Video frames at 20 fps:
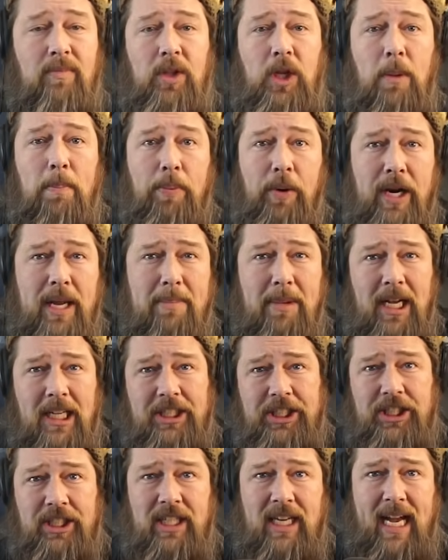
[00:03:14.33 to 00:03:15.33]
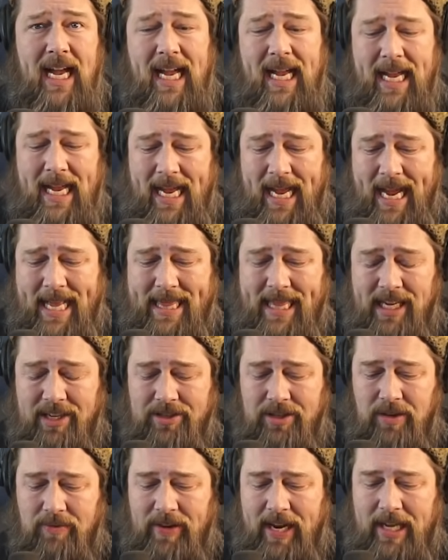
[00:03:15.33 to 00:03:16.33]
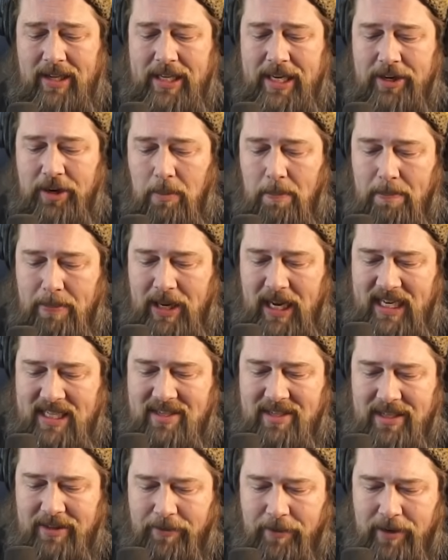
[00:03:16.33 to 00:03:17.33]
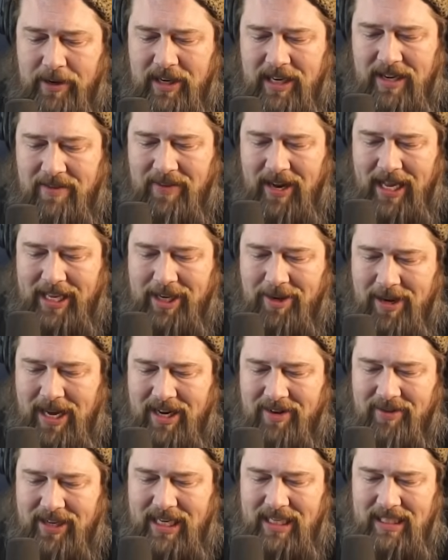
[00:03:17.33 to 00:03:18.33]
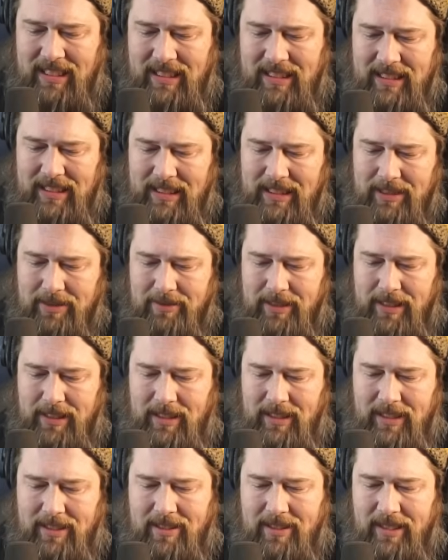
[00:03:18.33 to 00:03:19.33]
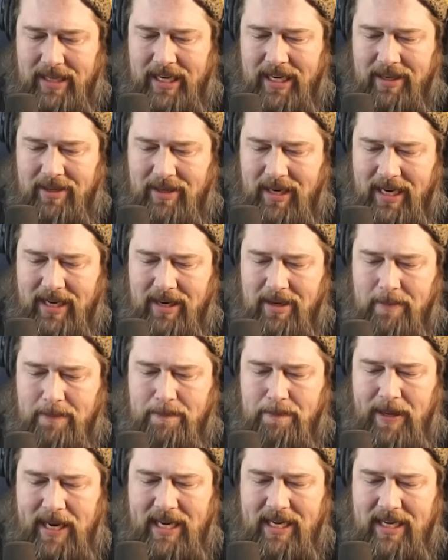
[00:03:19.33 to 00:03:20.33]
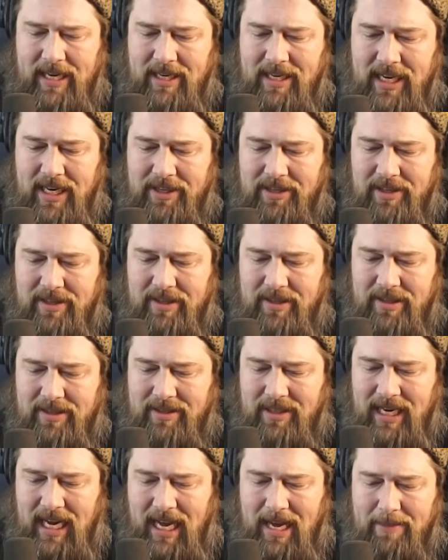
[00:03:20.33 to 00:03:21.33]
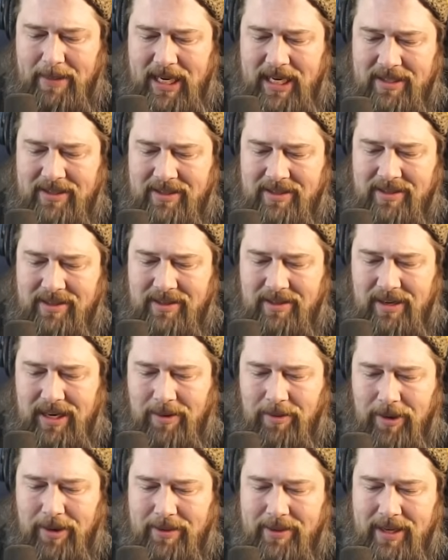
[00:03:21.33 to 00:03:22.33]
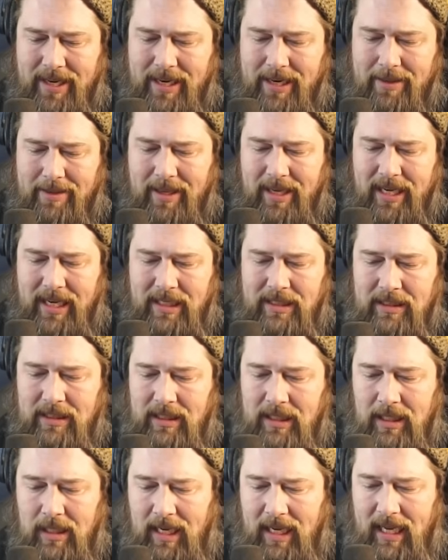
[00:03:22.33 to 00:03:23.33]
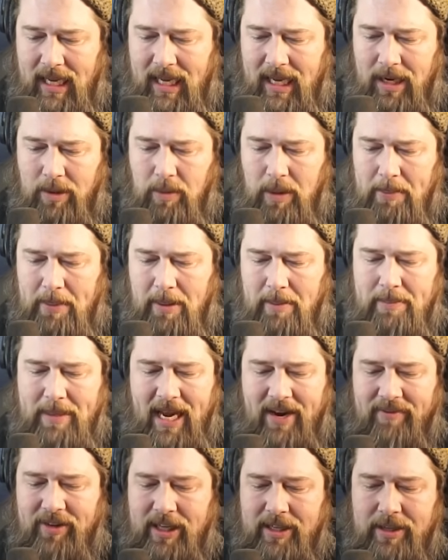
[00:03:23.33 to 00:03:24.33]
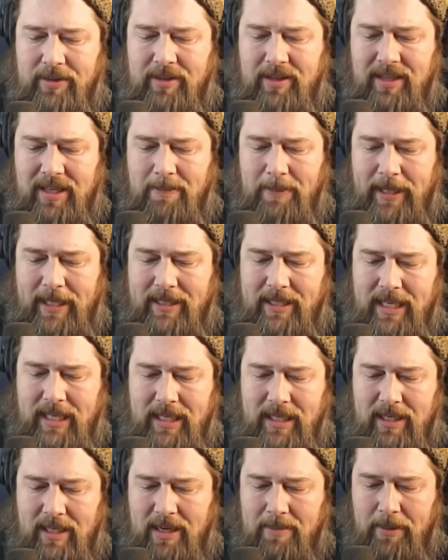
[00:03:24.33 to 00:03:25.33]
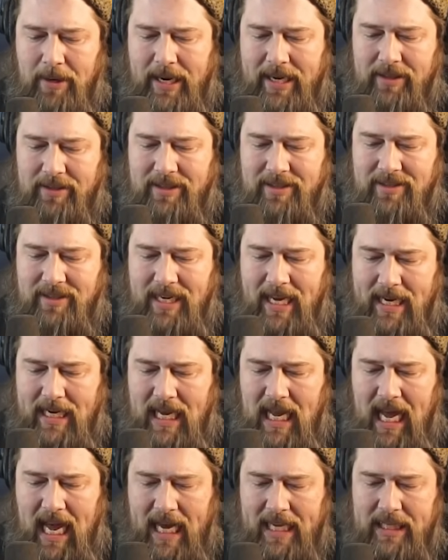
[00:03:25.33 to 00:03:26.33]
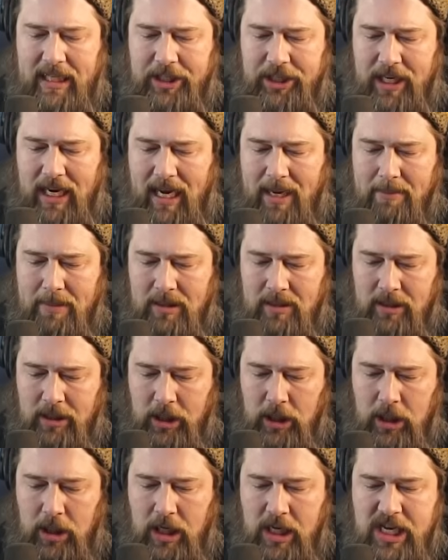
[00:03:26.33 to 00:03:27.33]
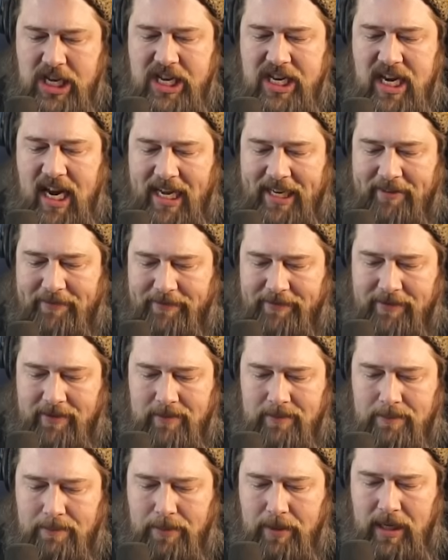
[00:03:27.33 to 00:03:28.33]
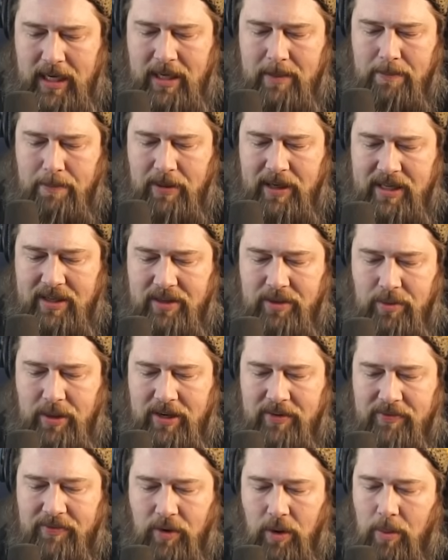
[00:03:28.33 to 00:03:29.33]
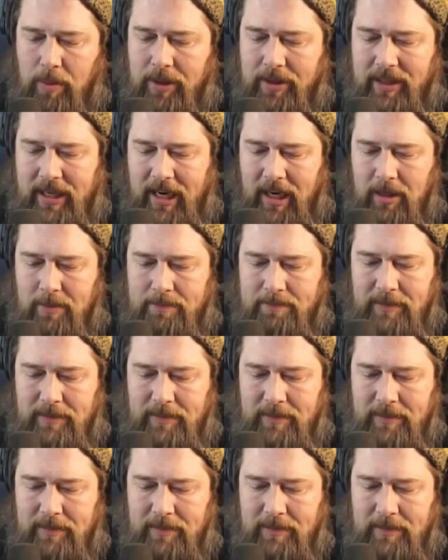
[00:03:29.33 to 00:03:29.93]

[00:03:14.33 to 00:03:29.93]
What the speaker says: pretty much, I think Surveillant or bust if we're going to get value out of it. Well, let's see. Not going to pay any attention to these commons. They're not worth anything. Rubbo Maverick, used to see playing the Teamer Analyst deck on the job. Knife. Pretty straightforward there.